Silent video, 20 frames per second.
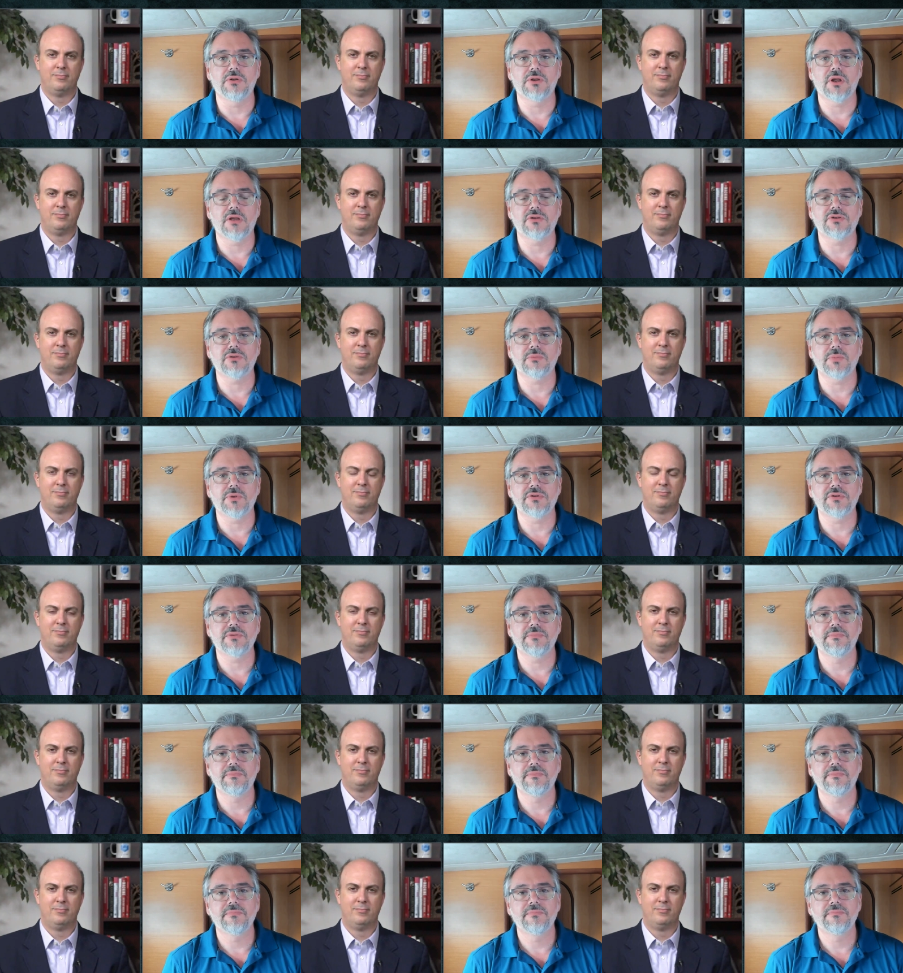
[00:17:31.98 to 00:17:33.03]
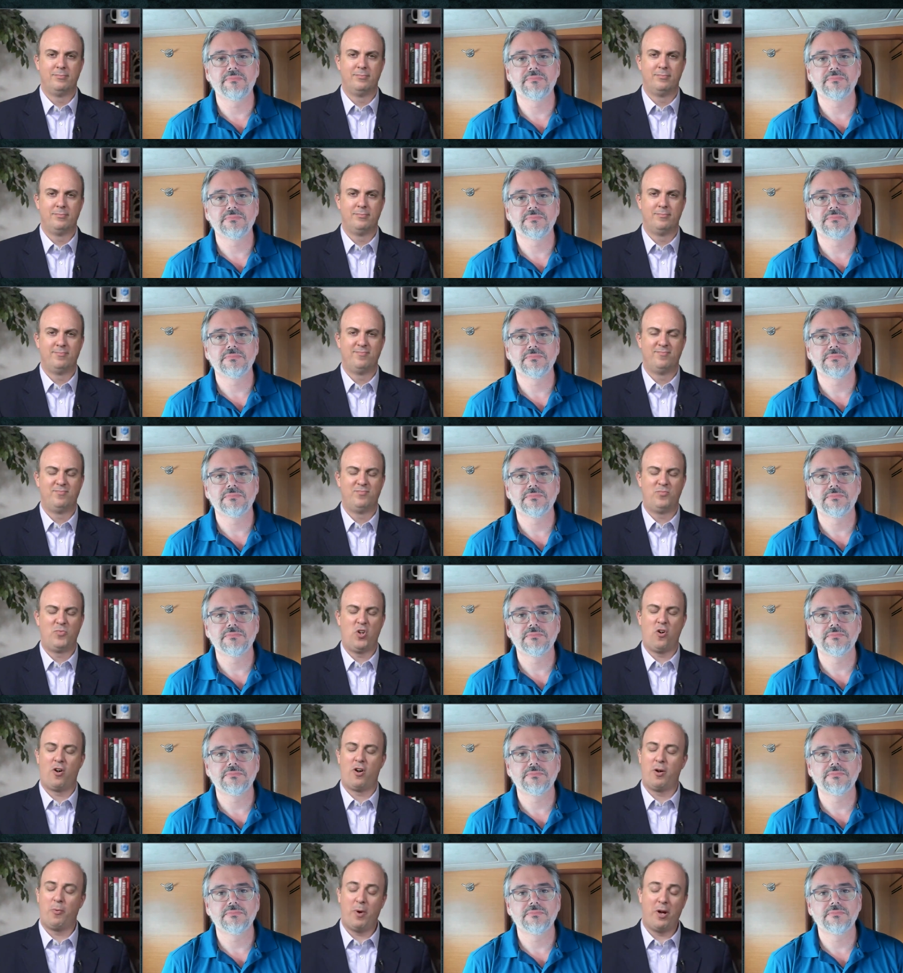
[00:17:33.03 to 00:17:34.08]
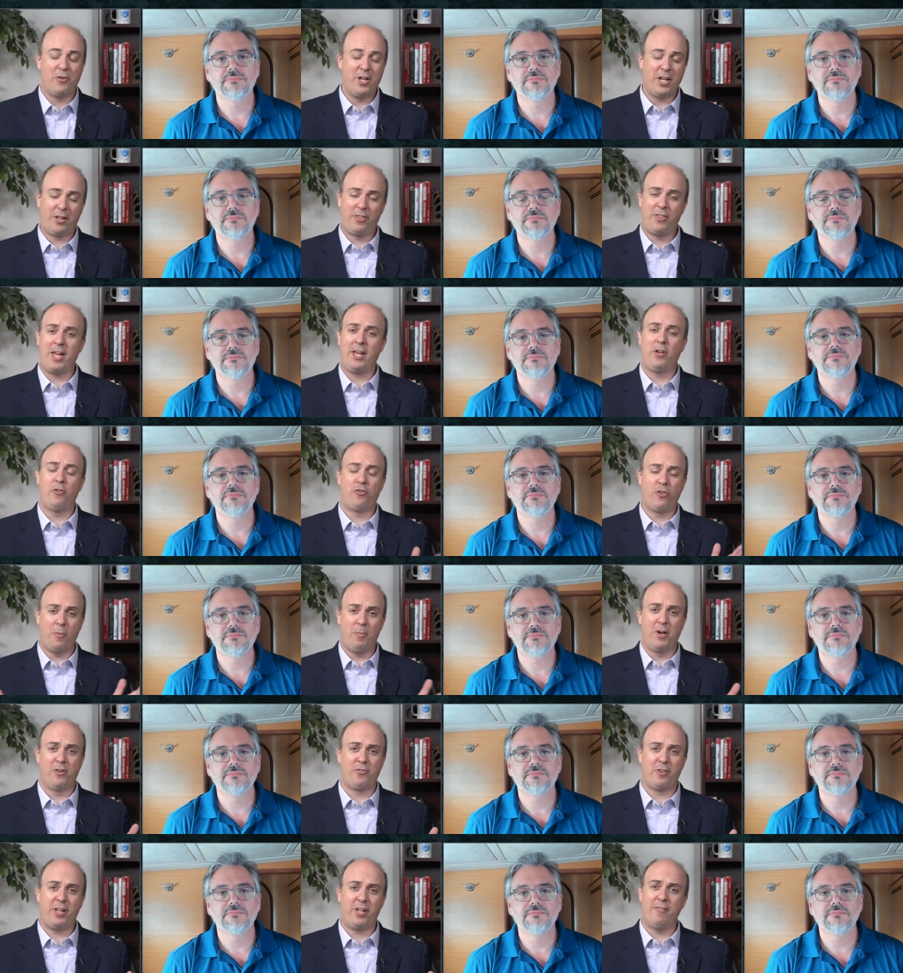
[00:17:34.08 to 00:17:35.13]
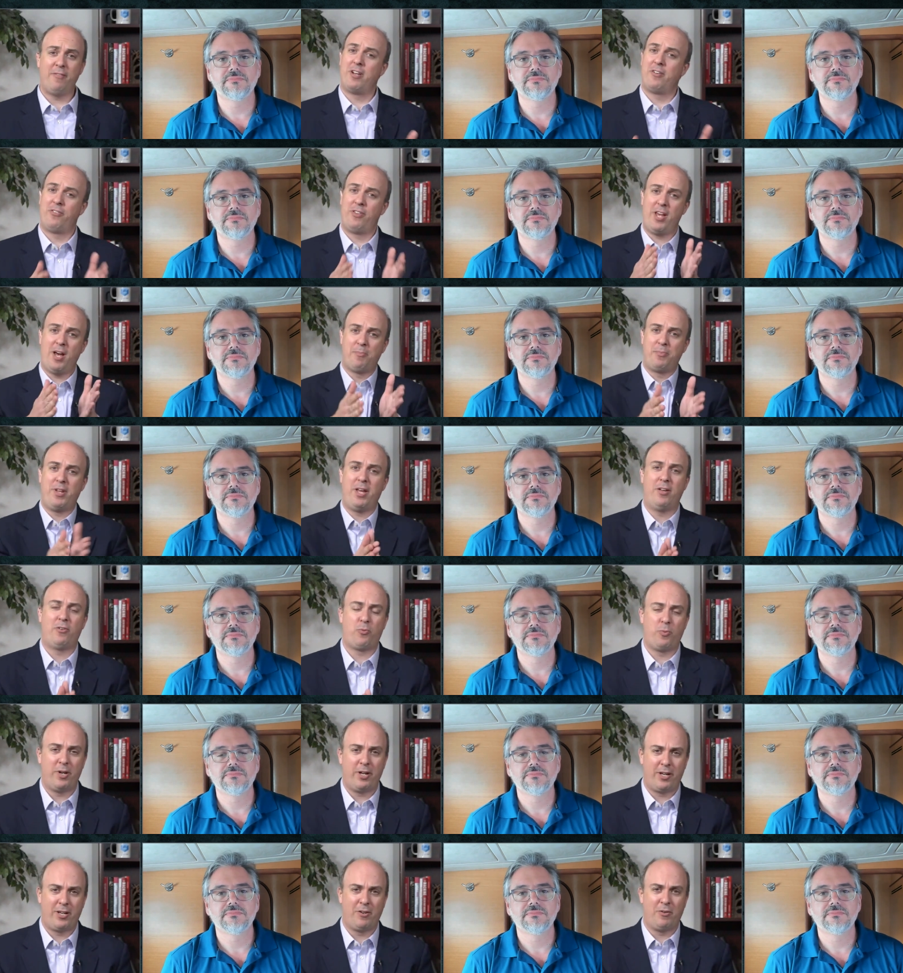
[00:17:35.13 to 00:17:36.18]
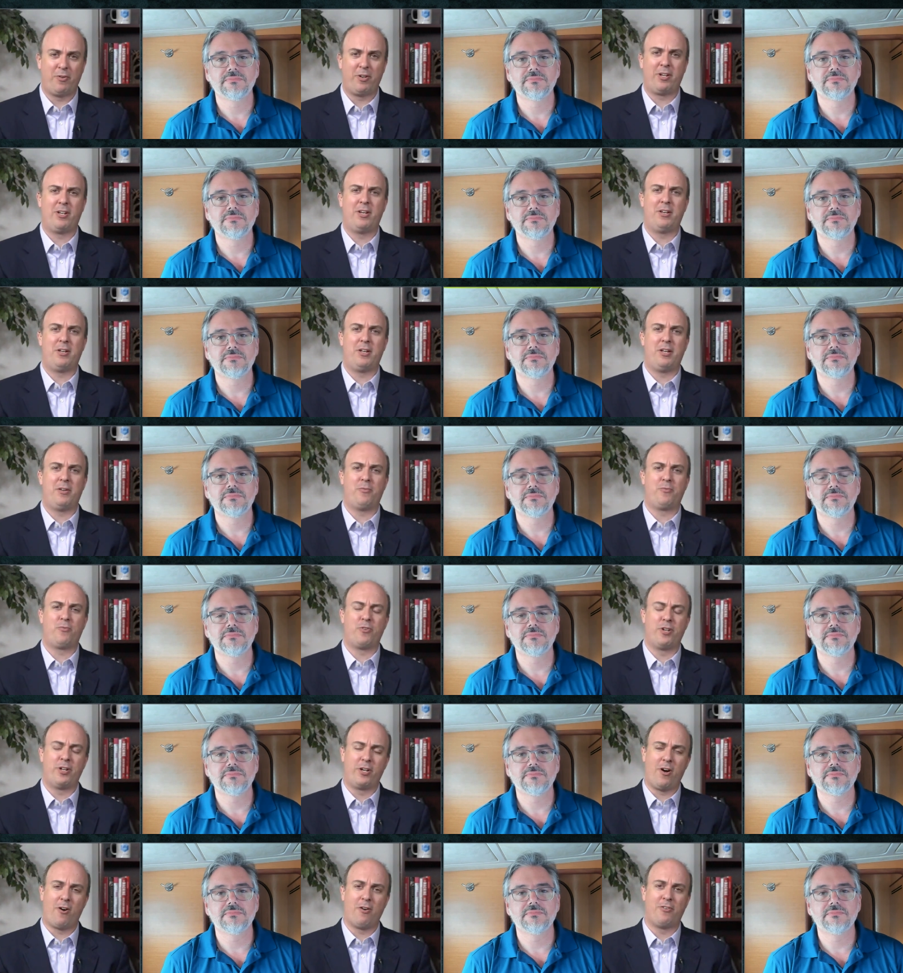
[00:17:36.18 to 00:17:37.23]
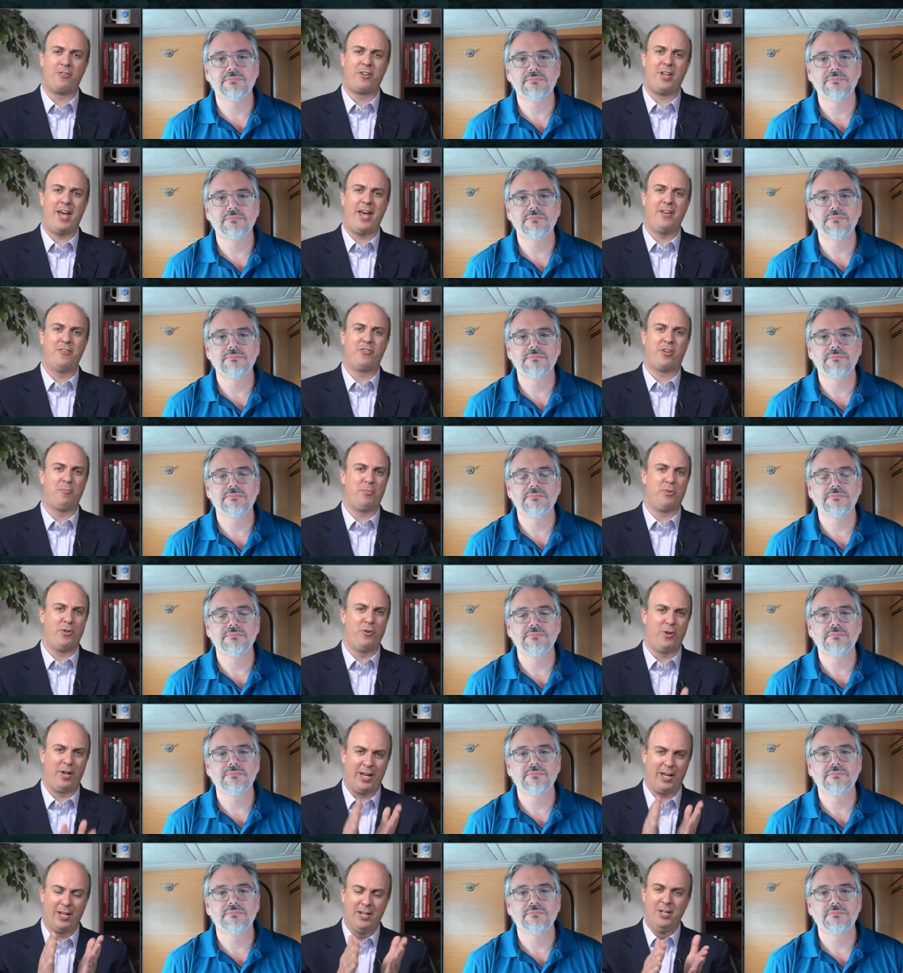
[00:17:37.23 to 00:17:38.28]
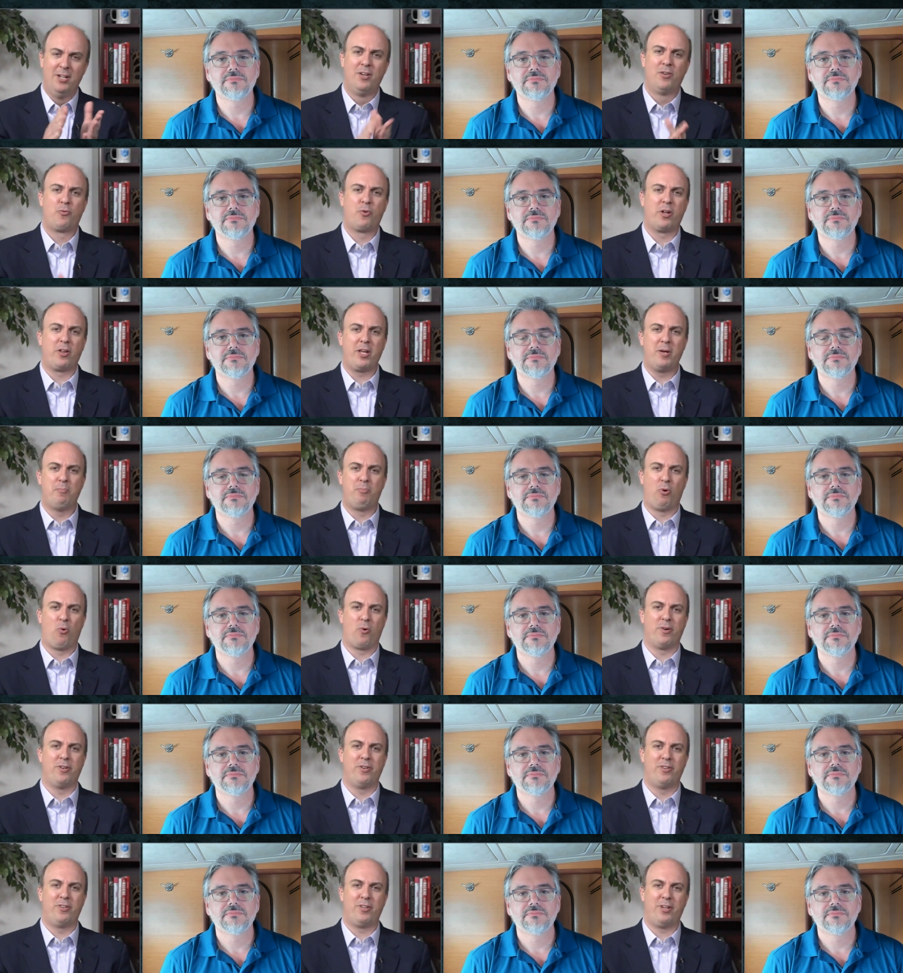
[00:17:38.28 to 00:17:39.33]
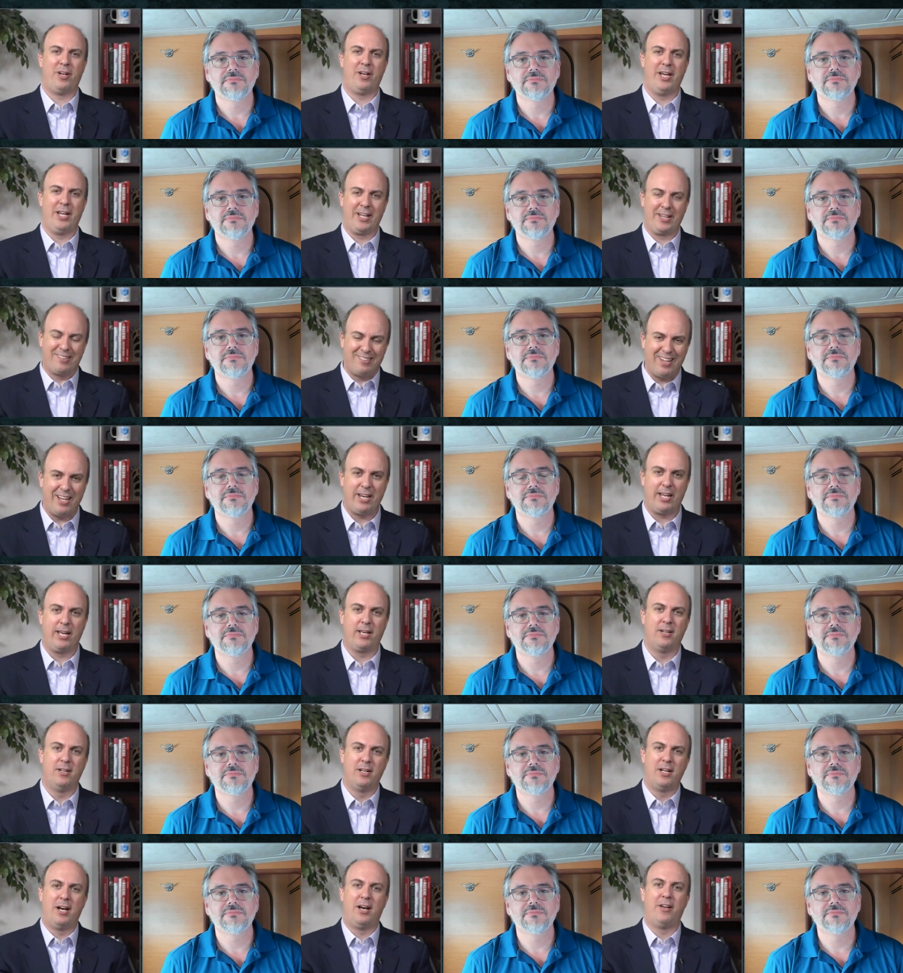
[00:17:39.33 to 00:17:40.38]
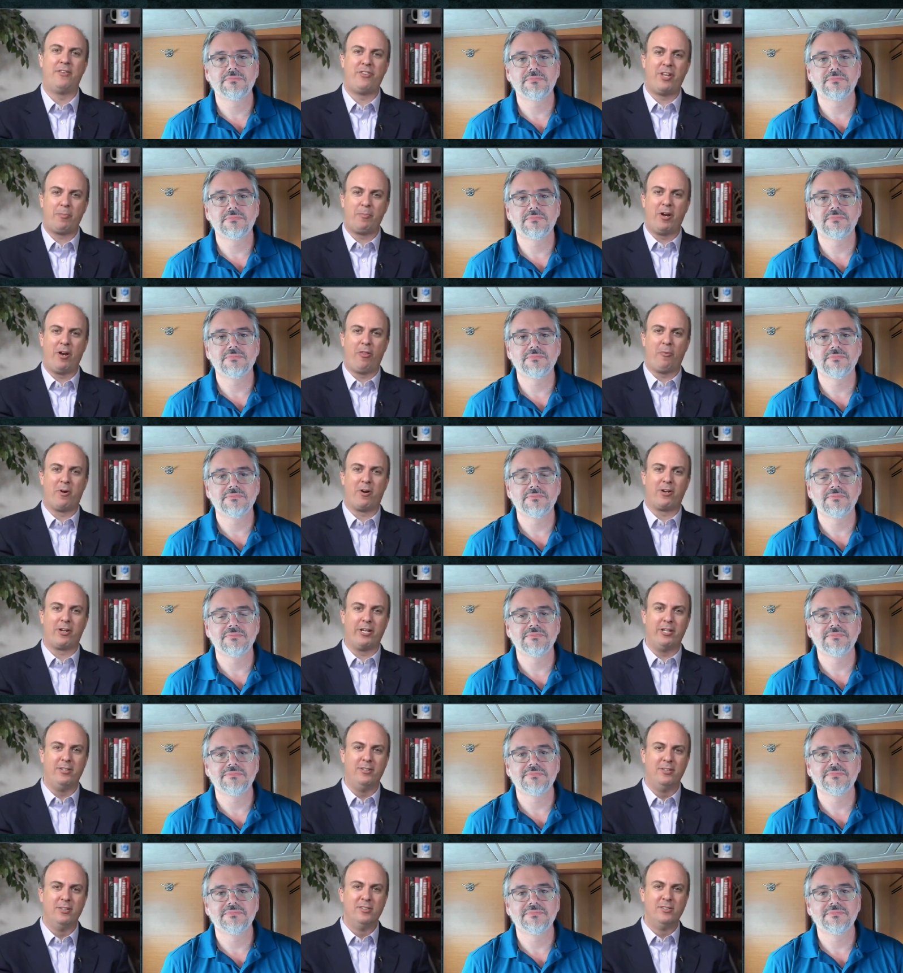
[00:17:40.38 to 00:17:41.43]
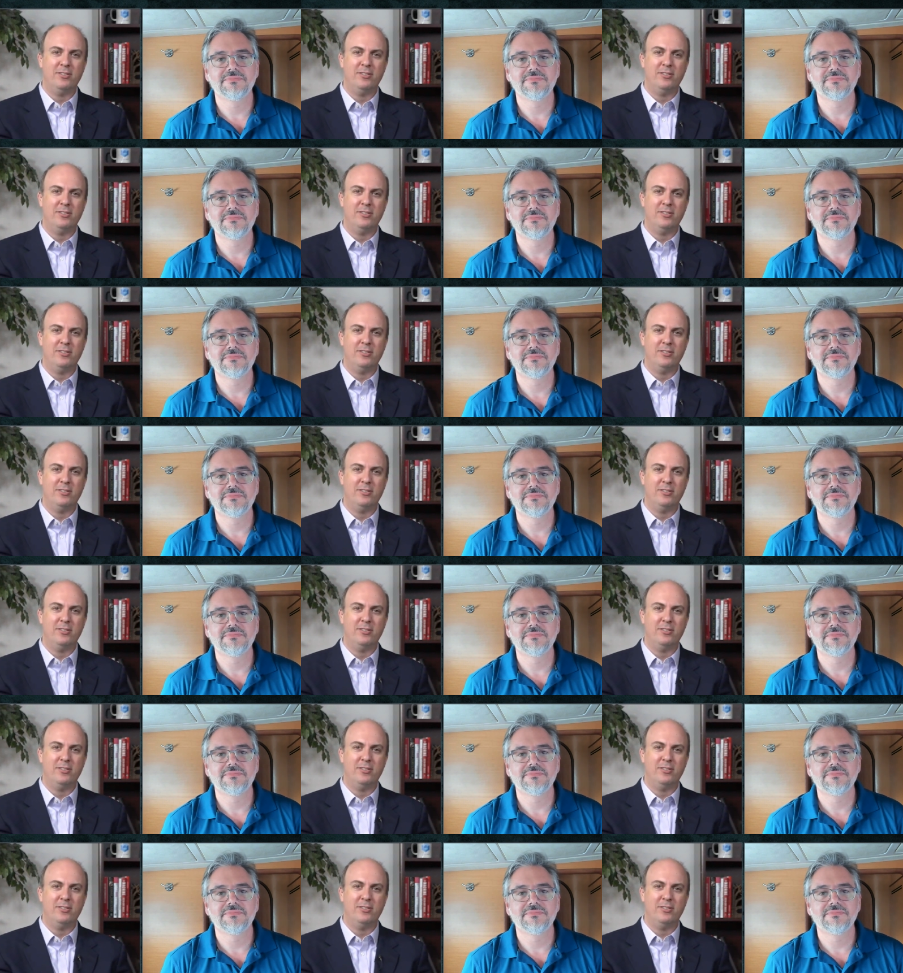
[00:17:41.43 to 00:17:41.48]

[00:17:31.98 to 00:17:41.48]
Speaker 1: to our customers. All right, well, Nick, thank you so much for giving us the updates when it regards to edge computing, really important and exciting segment of the market.